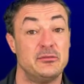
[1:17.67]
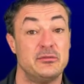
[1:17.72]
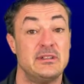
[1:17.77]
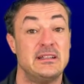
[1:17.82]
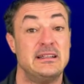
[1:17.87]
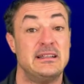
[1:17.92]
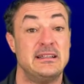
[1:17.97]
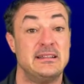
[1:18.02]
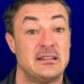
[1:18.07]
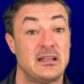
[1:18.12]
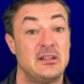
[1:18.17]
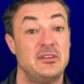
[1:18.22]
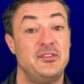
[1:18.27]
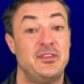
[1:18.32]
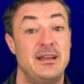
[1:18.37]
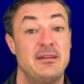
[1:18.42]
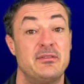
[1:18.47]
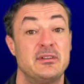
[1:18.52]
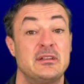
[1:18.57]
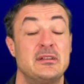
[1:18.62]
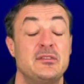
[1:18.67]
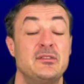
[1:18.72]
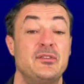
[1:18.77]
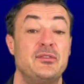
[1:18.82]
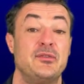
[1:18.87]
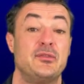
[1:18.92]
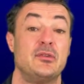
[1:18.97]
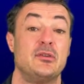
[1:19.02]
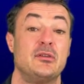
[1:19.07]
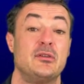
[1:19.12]
really nice
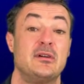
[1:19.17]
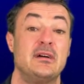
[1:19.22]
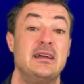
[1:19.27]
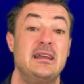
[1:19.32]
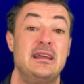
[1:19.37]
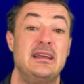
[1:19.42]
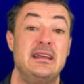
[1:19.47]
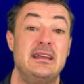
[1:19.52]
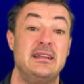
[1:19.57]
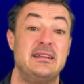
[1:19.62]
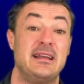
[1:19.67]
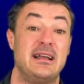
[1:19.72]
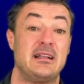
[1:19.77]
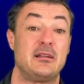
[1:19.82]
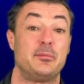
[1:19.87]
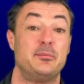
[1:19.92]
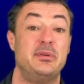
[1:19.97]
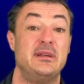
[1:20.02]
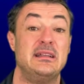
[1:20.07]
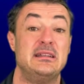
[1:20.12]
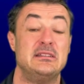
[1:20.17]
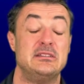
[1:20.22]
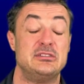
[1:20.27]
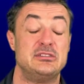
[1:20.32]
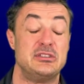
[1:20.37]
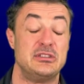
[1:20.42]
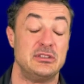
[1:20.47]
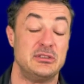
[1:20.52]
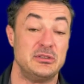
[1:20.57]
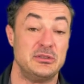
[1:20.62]
evidence for it helping
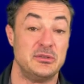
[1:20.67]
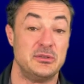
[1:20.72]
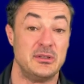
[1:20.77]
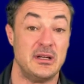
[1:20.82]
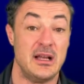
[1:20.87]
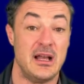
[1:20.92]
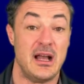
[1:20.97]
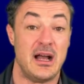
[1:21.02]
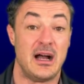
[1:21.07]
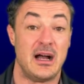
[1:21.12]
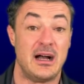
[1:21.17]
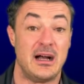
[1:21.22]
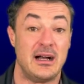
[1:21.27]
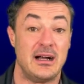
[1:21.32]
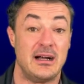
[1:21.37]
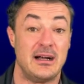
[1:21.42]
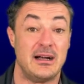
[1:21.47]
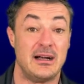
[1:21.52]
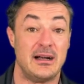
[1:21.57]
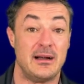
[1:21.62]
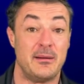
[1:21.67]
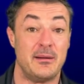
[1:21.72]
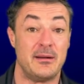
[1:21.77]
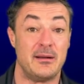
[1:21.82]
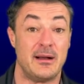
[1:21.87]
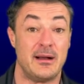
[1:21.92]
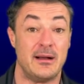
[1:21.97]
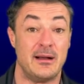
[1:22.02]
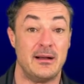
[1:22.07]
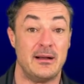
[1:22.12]
to uh, uh,
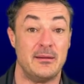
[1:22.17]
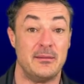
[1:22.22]
uh,